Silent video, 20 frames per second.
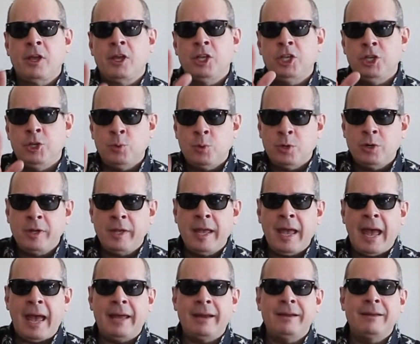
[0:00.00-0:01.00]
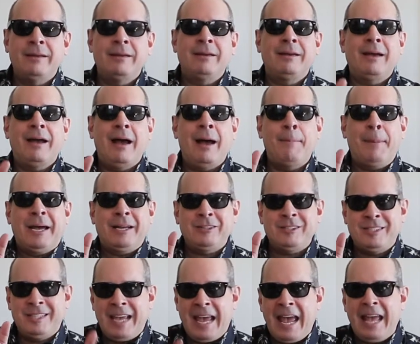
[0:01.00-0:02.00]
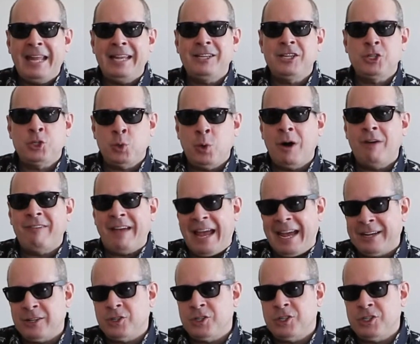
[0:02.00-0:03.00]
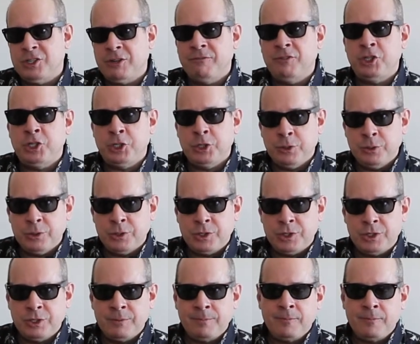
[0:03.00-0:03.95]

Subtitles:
you will get about 10 to 12 ounces of juice.